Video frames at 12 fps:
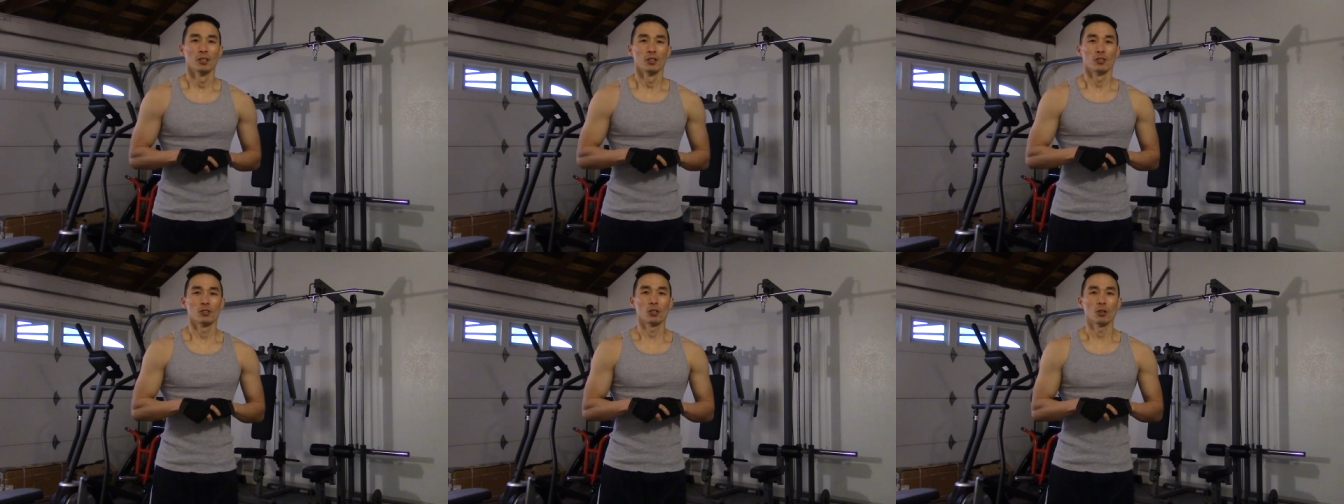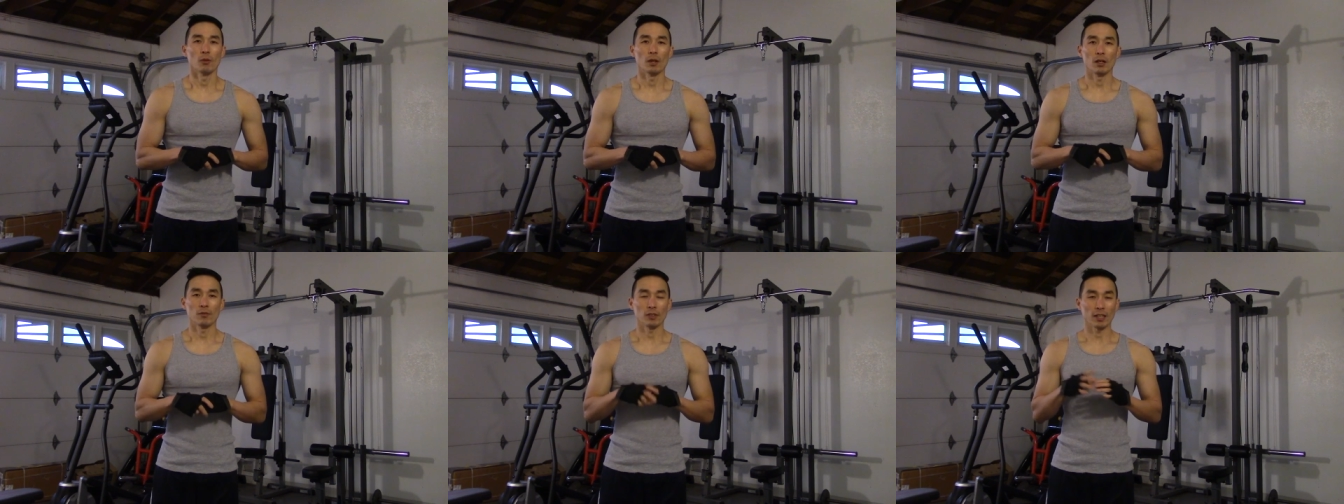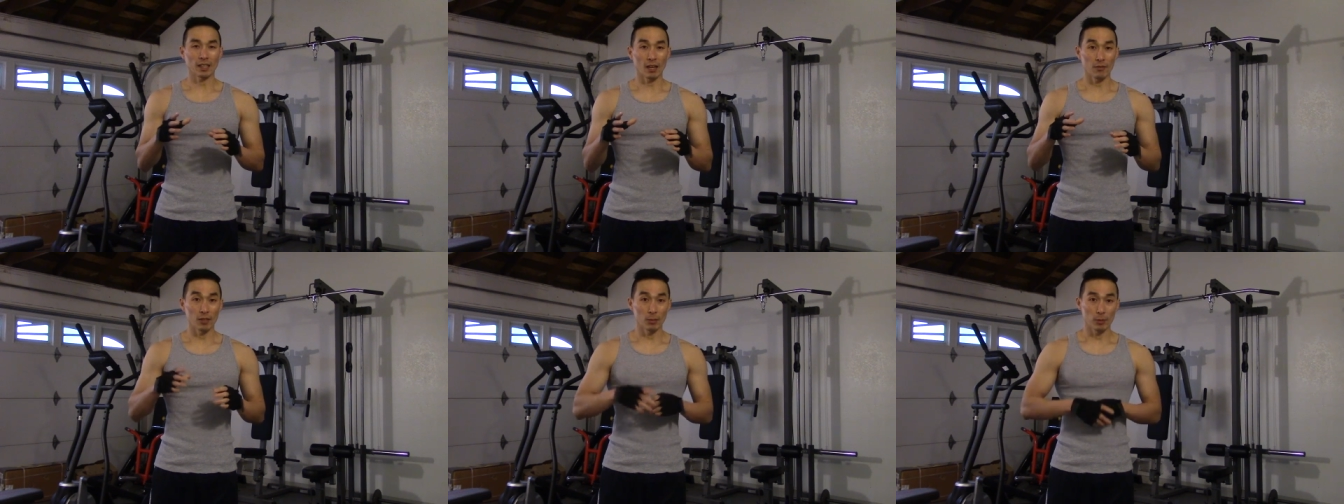So uh, if you like
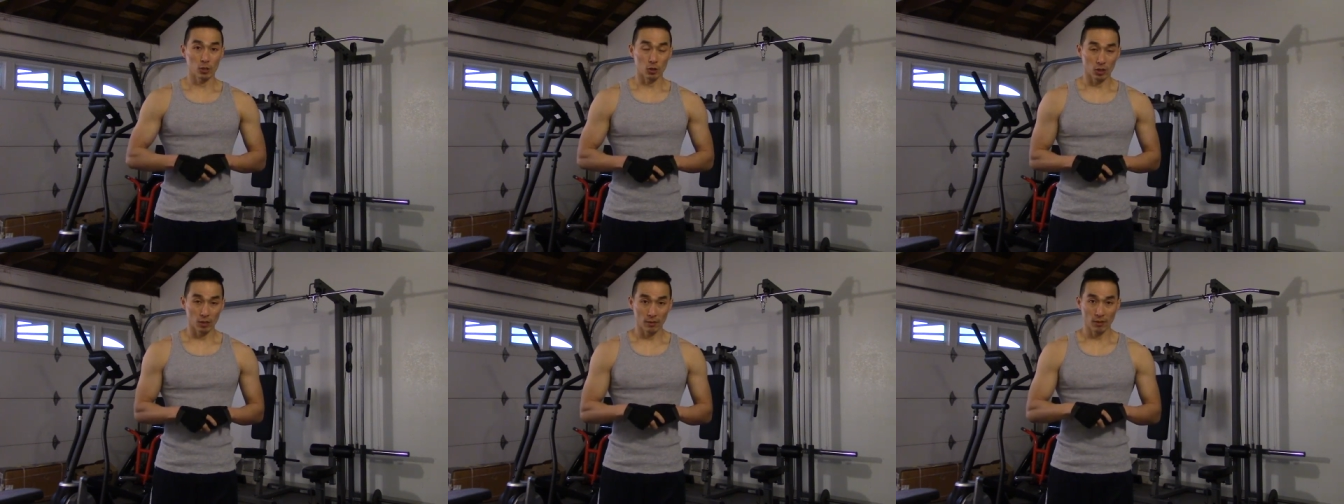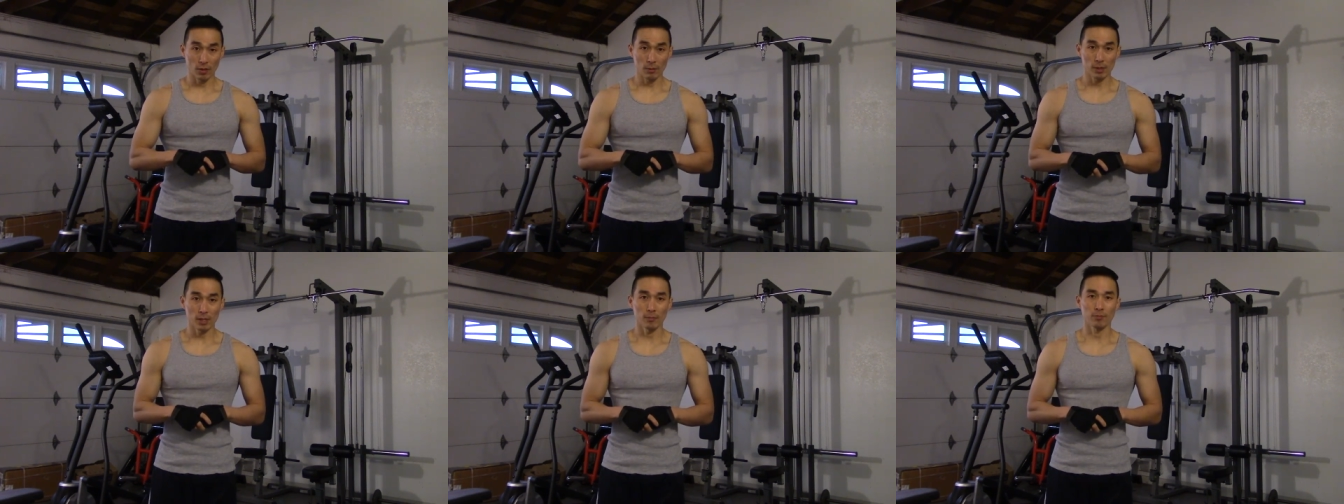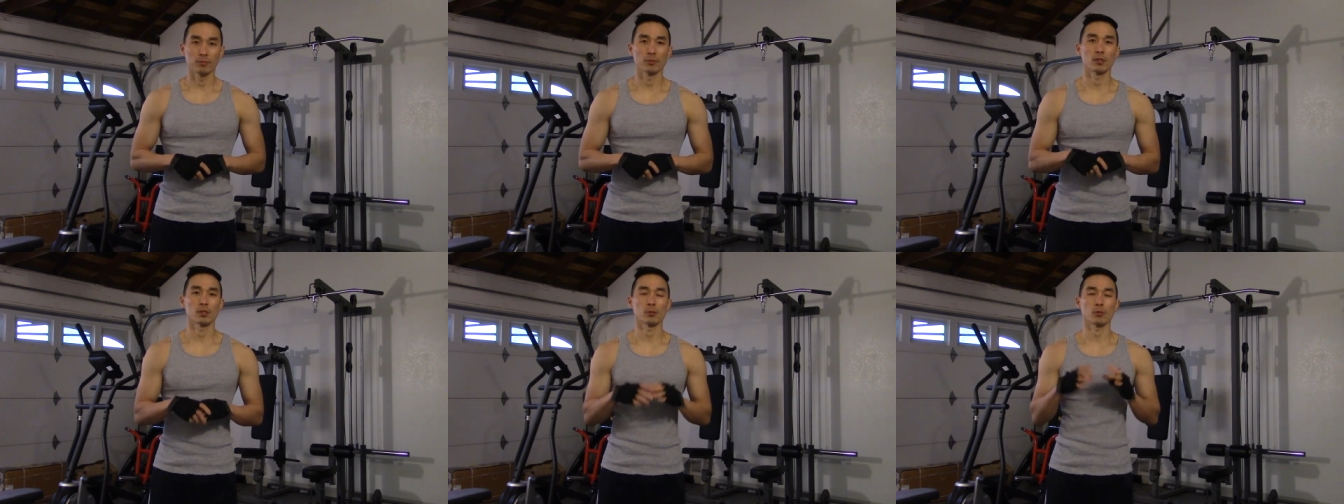that video, be sure to give it a thumbs
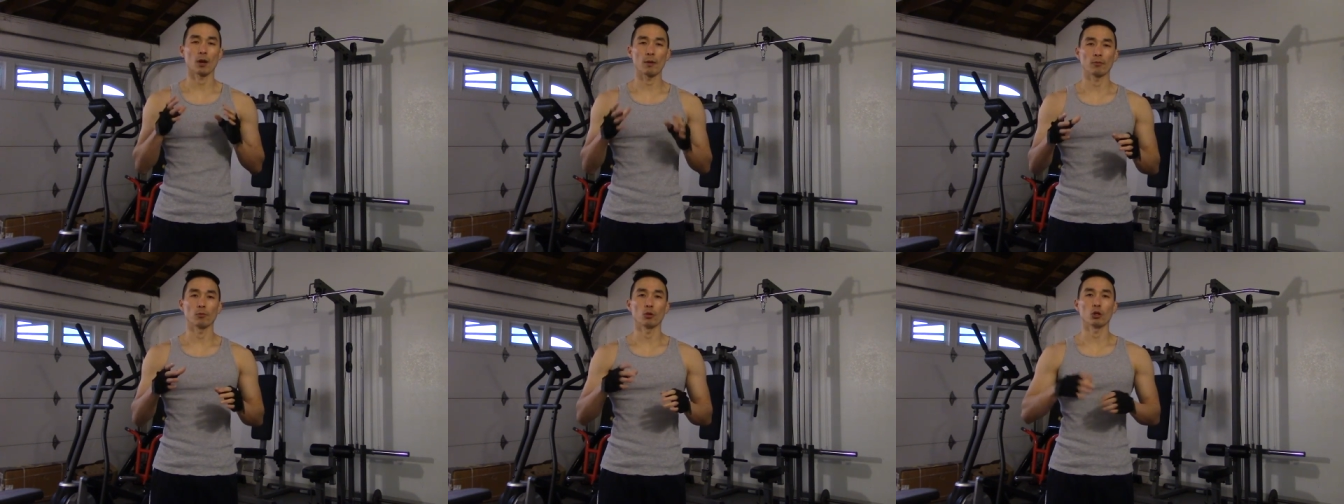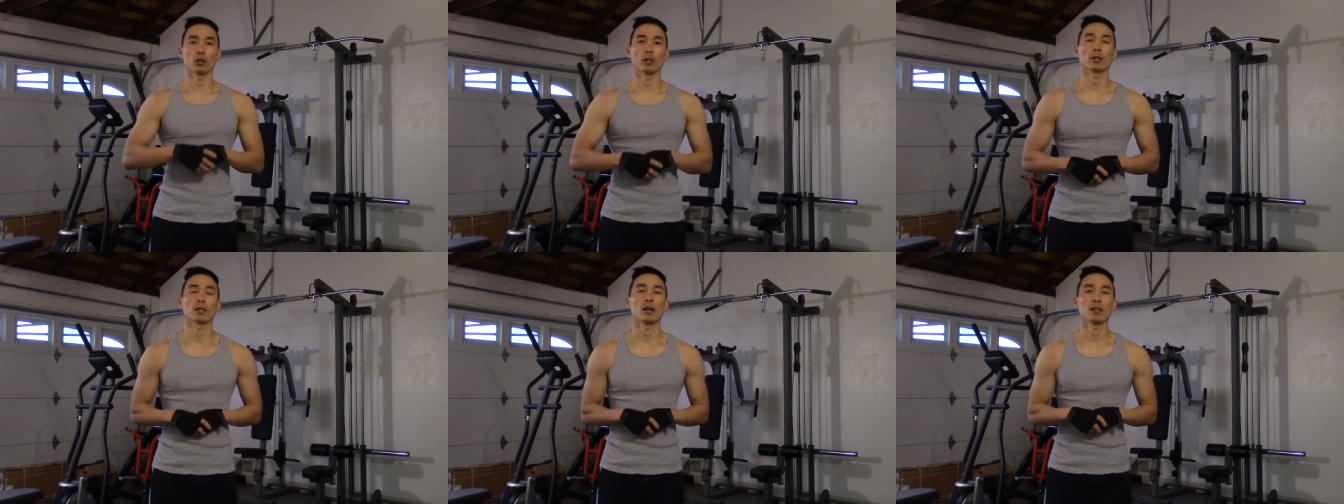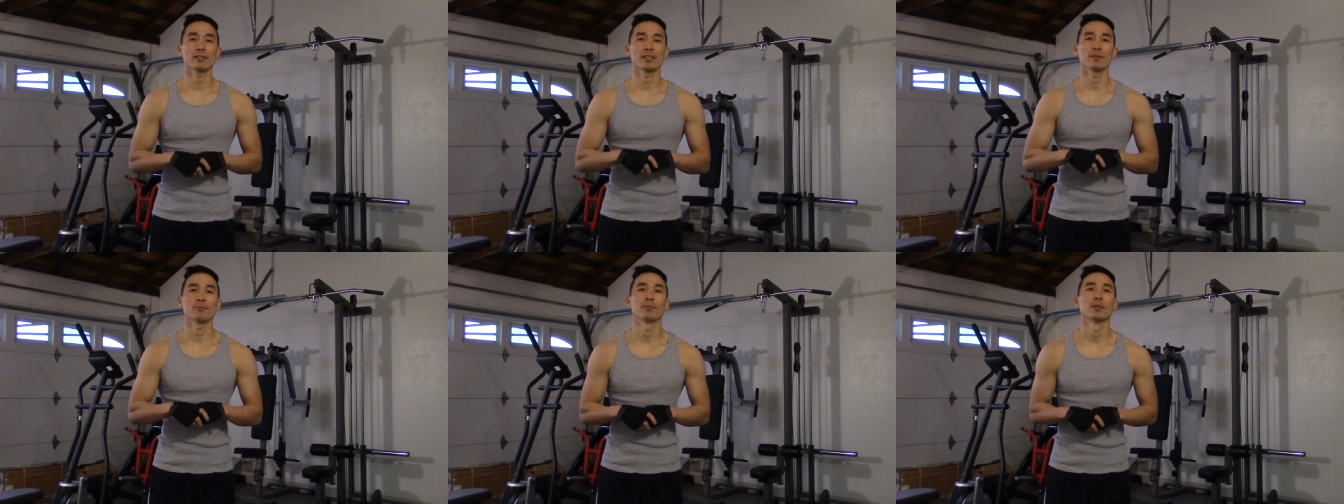up. Subscribe for more uh,
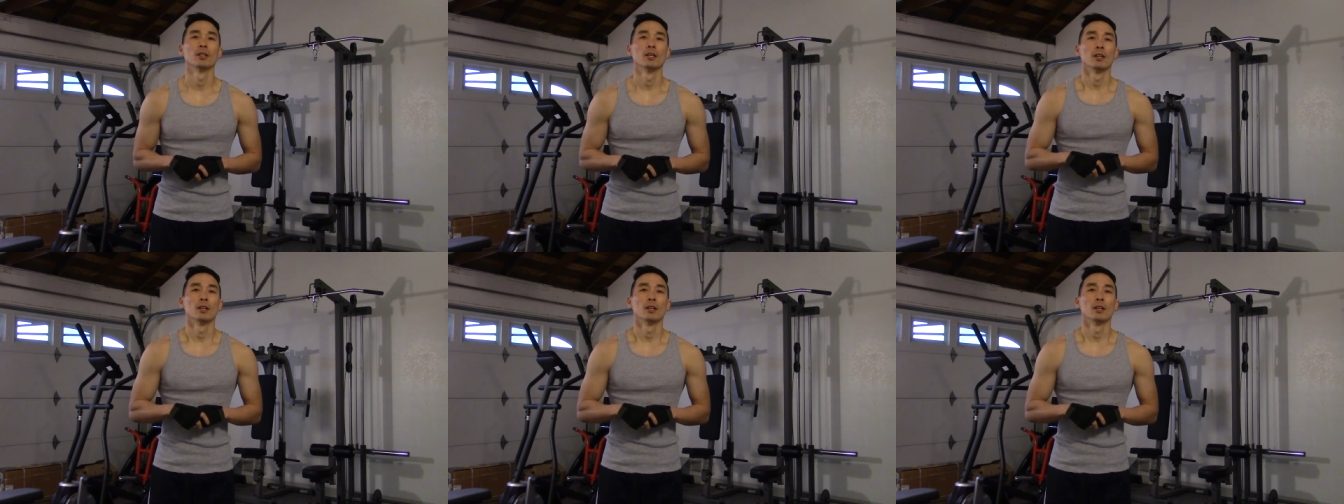content.